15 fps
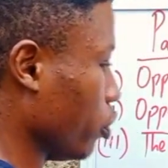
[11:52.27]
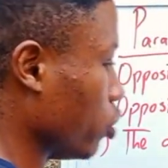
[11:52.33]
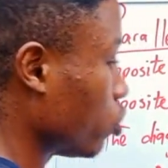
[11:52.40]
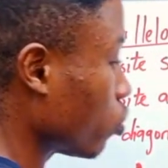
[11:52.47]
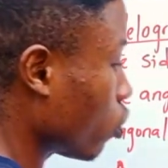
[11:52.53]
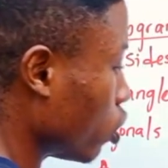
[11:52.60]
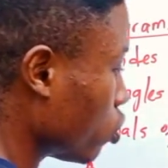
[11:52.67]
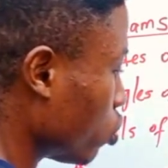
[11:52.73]
is
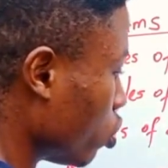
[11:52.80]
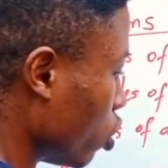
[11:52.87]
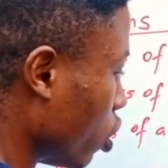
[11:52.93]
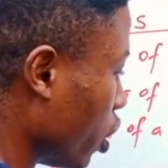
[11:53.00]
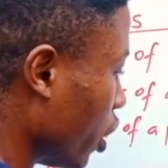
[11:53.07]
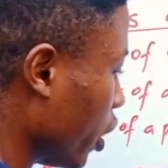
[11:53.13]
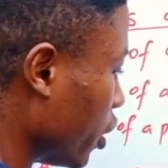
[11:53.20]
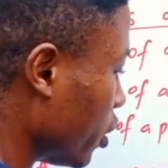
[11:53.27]
equals to
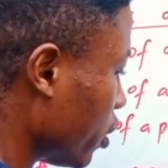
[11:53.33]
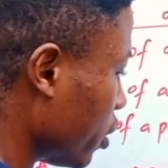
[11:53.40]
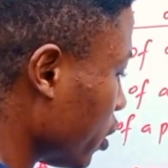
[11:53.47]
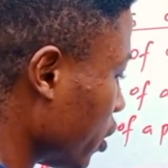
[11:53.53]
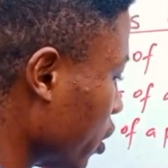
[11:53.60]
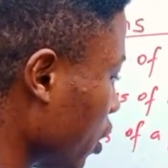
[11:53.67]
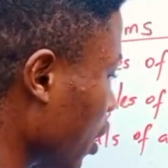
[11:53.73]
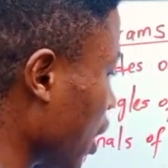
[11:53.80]
your
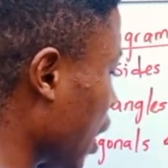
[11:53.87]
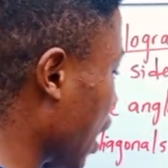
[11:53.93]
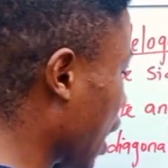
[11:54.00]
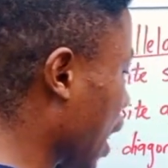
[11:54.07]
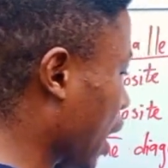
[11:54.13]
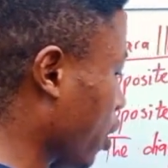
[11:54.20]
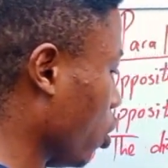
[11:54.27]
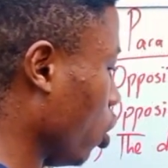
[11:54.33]
AC,
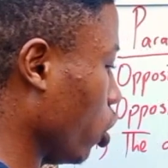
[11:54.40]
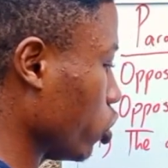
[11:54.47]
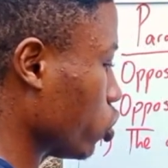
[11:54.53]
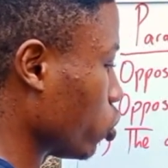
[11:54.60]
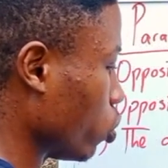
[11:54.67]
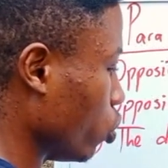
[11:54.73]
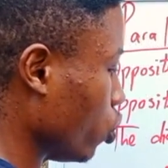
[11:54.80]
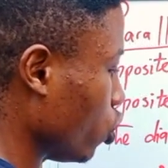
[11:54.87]
and
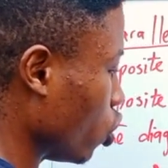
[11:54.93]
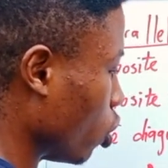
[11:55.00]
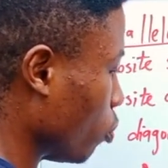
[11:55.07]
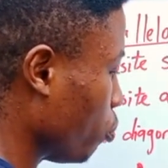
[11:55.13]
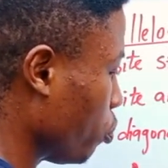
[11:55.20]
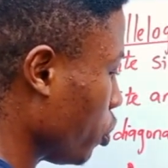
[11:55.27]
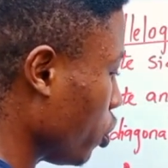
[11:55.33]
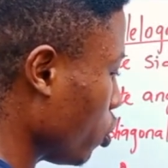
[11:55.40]
also your
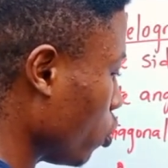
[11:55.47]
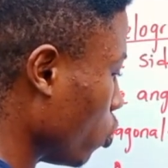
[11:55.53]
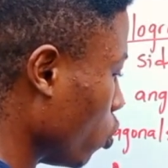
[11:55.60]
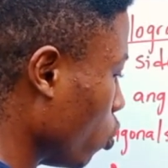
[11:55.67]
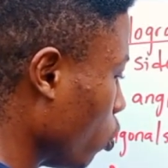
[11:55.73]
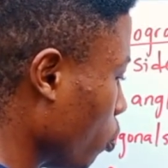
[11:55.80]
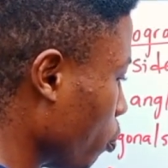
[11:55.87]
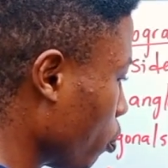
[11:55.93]

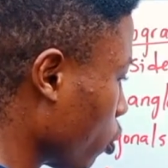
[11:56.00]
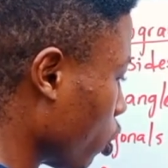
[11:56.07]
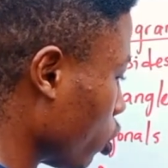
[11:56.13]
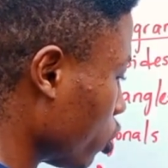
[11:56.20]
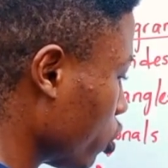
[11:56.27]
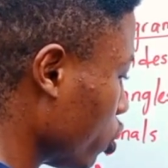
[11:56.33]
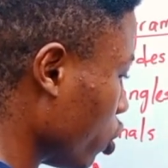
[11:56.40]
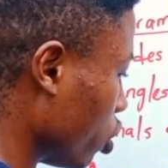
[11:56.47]
BO
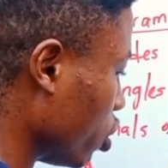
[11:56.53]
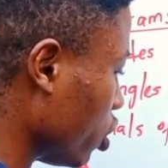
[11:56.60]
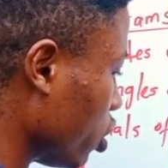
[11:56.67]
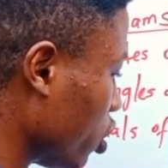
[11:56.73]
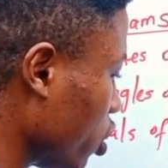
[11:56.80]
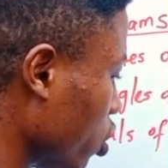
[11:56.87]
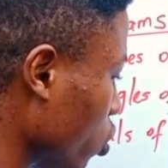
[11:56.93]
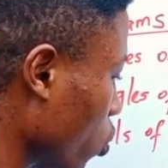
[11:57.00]
plus your
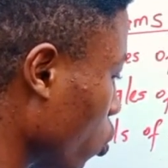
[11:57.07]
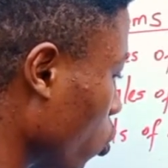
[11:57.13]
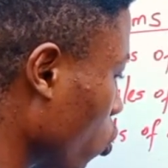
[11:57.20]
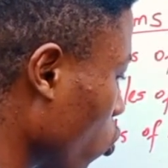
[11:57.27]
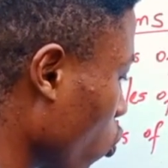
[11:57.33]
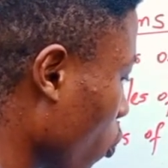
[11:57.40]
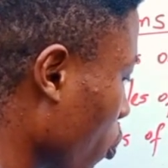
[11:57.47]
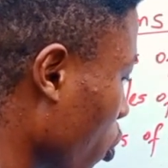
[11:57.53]
DO
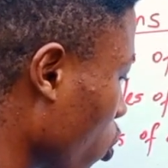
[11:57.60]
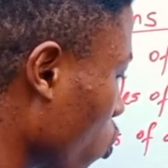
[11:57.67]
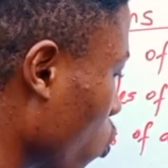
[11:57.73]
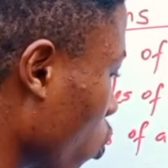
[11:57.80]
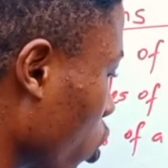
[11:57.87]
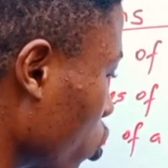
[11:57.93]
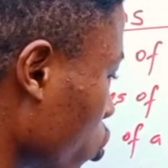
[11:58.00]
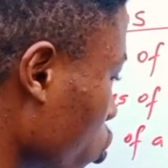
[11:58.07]
will be
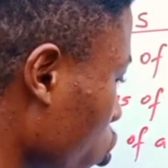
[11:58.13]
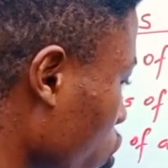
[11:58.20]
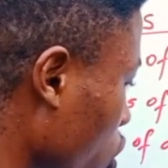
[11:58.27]
equals to